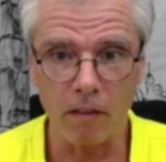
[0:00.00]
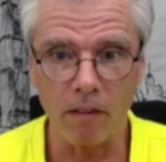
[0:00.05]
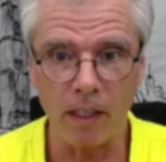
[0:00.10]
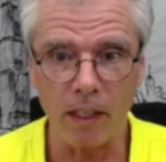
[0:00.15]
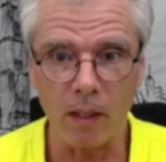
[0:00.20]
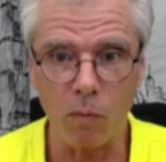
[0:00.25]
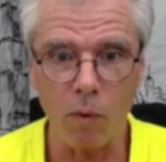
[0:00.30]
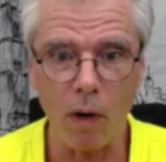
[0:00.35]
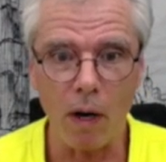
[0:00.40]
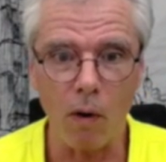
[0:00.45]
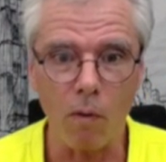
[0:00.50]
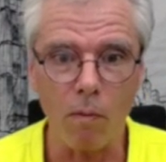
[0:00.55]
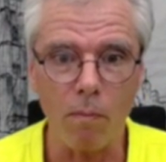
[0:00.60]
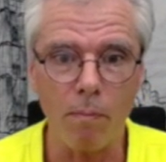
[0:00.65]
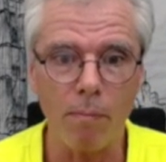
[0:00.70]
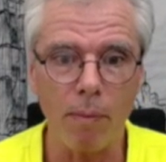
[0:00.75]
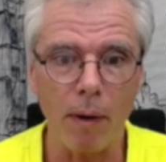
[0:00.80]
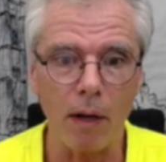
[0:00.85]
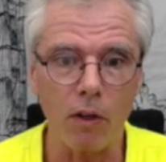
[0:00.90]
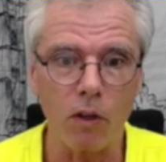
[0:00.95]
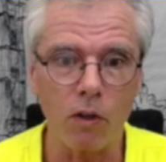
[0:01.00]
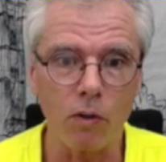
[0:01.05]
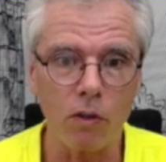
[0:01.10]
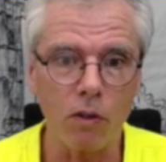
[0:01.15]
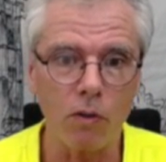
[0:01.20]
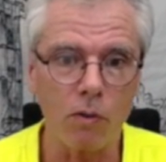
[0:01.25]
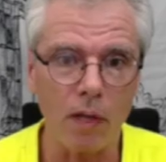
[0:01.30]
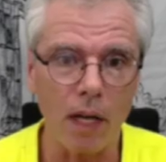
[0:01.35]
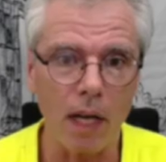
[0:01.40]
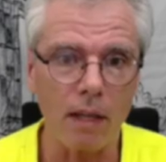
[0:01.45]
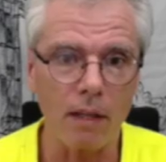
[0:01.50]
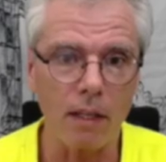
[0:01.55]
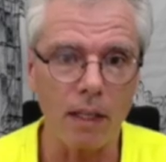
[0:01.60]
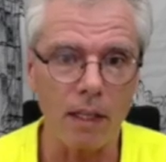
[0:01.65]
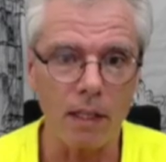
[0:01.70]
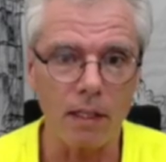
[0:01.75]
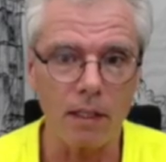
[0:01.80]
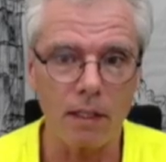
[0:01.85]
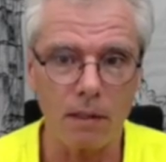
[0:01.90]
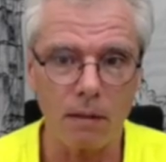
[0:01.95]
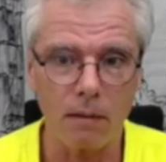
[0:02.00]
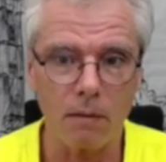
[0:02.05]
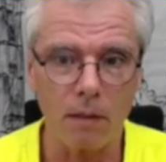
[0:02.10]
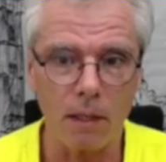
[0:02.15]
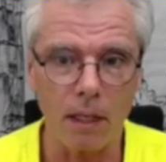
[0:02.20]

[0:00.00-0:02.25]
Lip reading: really well, but you do get these